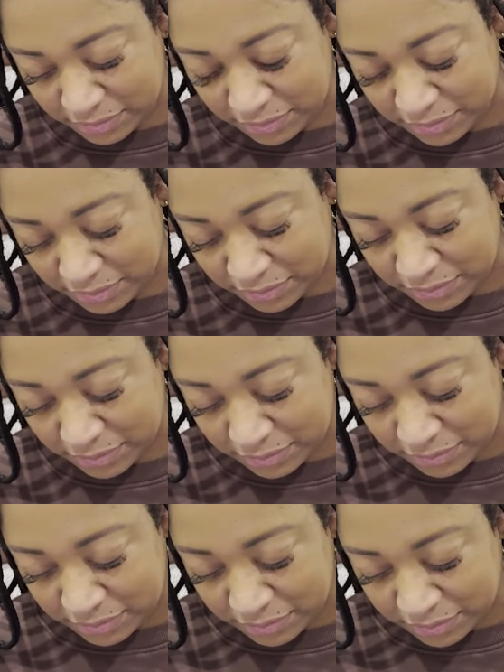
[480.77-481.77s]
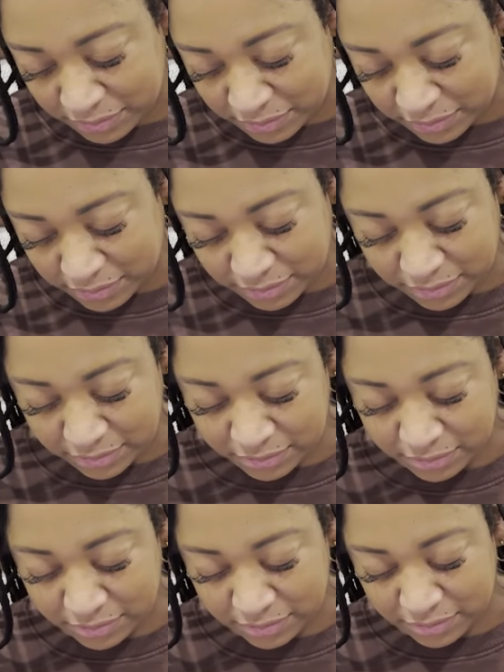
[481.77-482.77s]

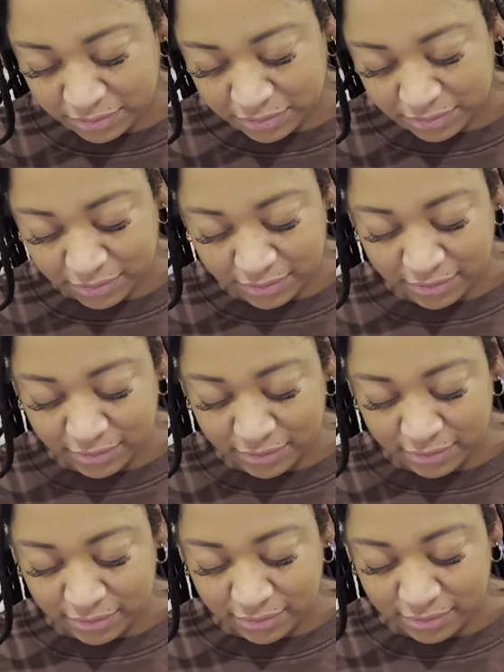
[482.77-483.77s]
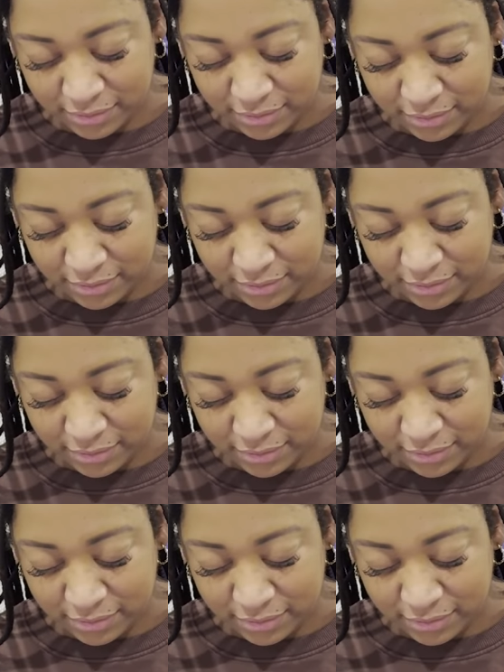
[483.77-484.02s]
(not speaking)